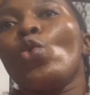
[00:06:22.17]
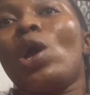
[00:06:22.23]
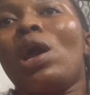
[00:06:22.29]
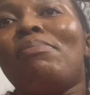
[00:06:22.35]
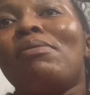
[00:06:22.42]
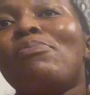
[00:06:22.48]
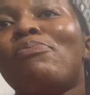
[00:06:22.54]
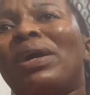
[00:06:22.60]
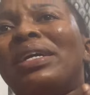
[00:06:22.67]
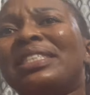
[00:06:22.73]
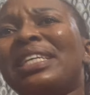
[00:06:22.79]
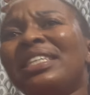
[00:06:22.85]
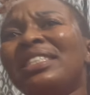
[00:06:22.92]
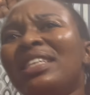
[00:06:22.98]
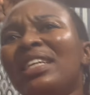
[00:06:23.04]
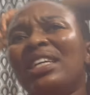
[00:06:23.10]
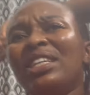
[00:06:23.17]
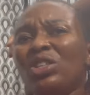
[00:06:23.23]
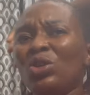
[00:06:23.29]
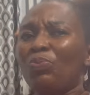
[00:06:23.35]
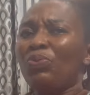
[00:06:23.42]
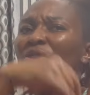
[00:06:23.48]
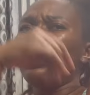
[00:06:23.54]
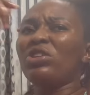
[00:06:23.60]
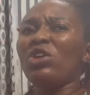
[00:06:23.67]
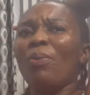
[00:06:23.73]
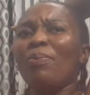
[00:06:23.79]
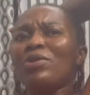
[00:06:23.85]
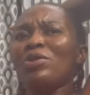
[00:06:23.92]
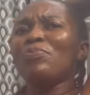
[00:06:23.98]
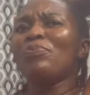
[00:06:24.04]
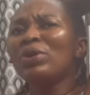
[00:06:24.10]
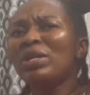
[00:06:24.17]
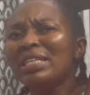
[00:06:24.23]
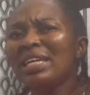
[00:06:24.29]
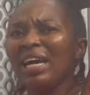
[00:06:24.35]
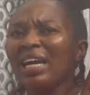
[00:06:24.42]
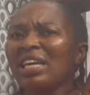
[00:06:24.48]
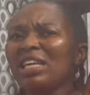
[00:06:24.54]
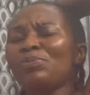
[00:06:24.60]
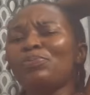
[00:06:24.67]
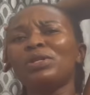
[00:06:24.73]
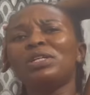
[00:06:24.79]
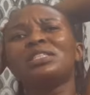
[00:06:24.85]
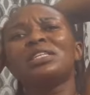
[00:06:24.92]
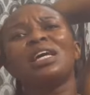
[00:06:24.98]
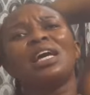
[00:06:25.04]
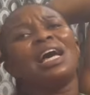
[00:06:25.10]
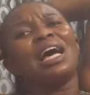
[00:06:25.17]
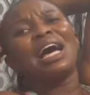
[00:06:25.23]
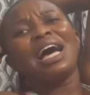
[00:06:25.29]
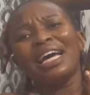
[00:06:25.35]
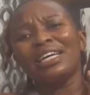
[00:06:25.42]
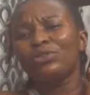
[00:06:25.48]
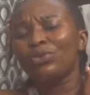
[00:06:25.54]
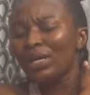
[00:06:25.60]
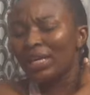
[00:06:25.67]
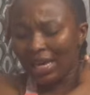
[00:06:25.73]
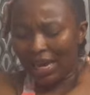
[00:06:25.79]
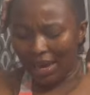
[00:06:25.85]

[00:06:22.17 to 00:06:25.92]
People are saying, you pull it up, you pull it down, you pull it. I don't care